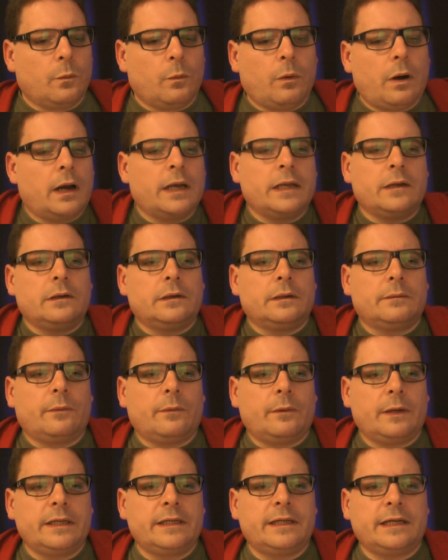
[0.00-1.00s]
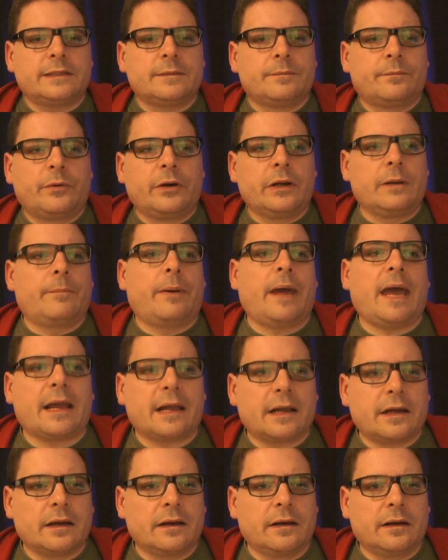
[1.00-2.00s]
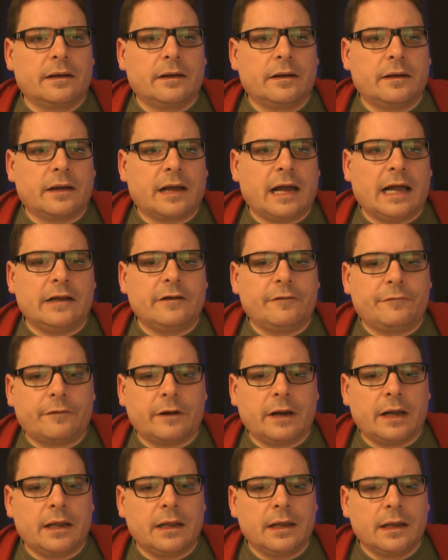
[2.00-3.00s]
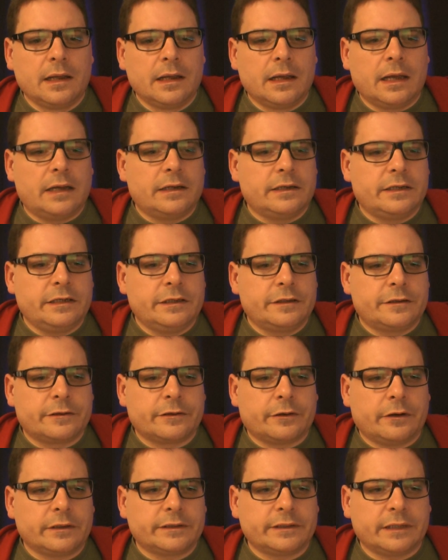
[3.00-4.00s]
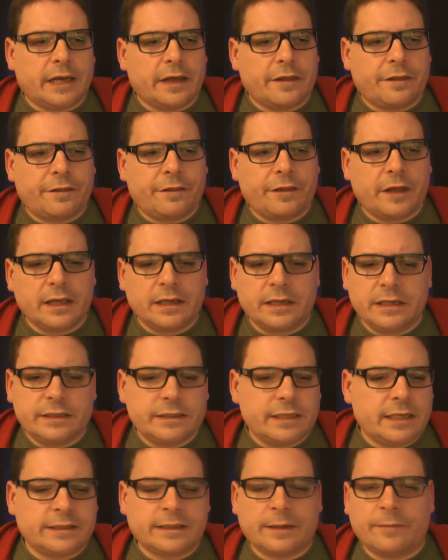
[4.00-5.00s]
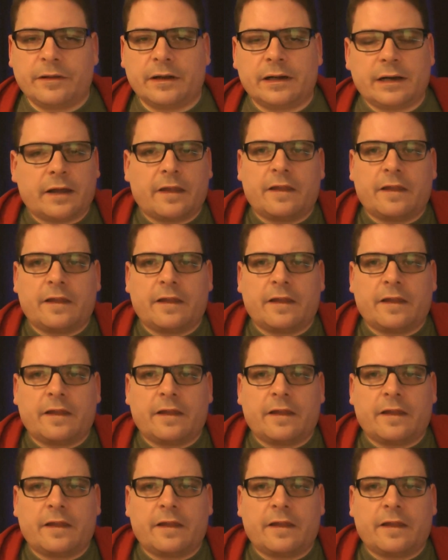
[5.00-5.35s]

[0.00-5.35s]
why he doesn't bring back Gallifrey, and he thought, I think he said something